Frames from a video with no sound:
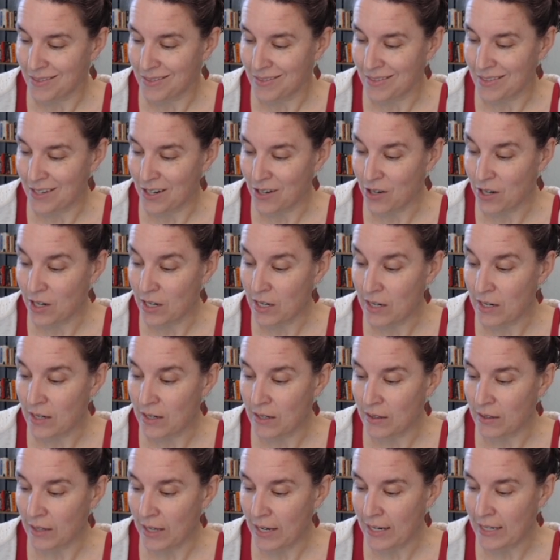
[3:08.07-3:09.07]
They're going
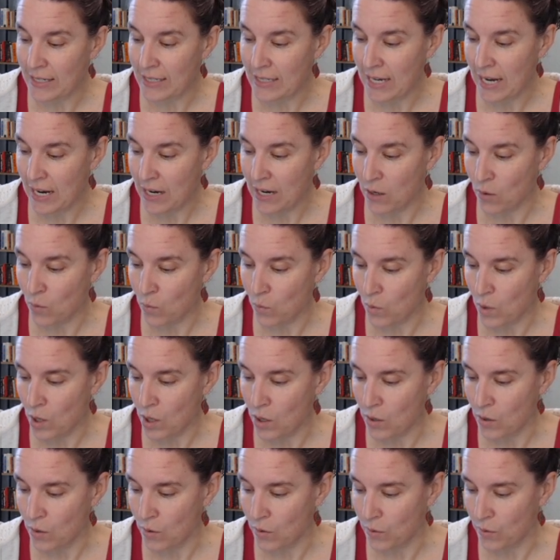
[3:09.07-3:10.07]
to like take a
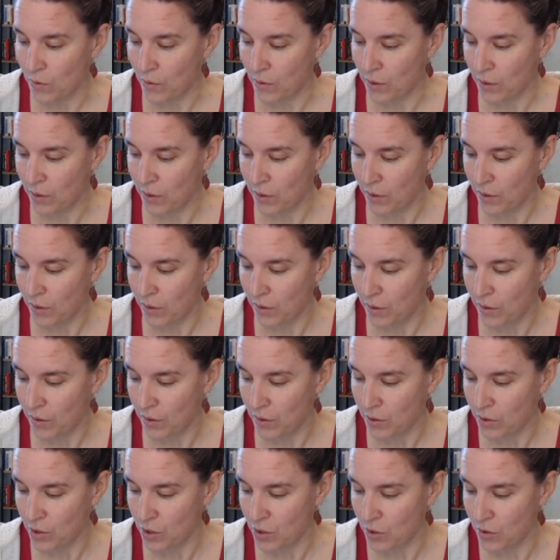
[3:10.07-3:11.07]
road
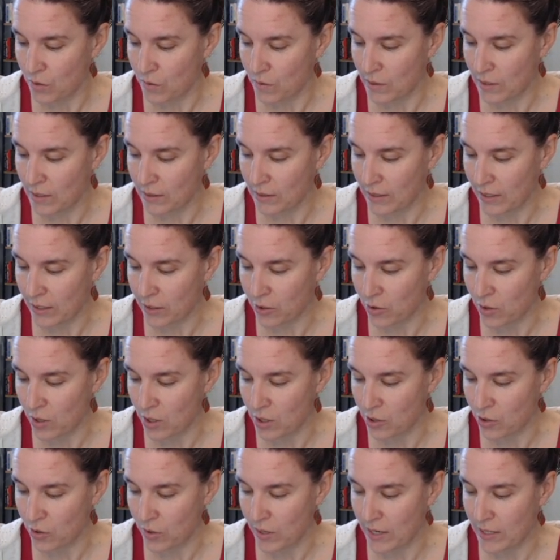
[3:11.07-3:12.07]
to the
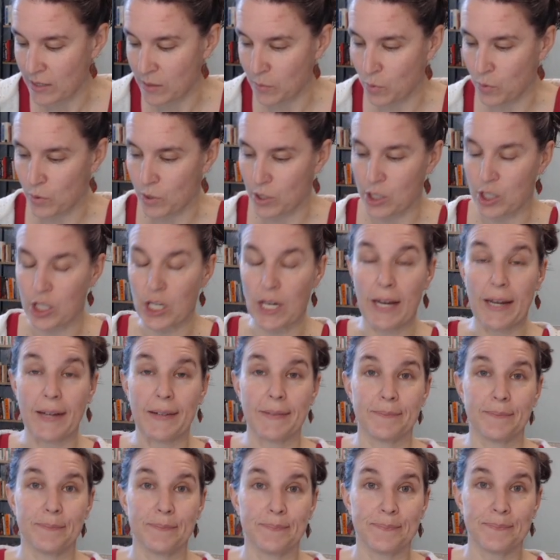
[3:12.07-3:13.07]
electron transport
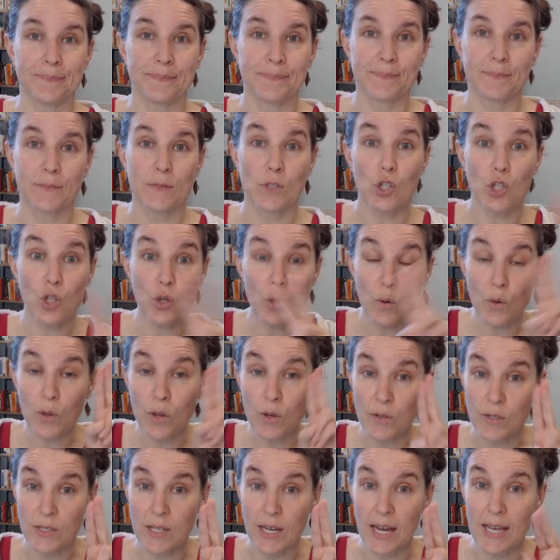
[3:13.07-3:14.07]
chain. Two of
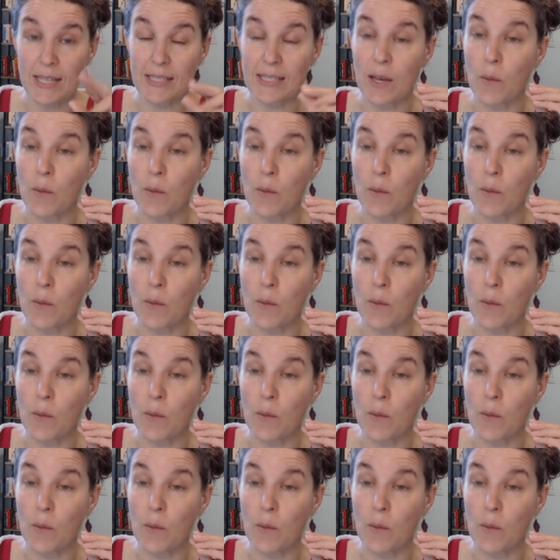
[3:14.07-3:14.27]
those guys.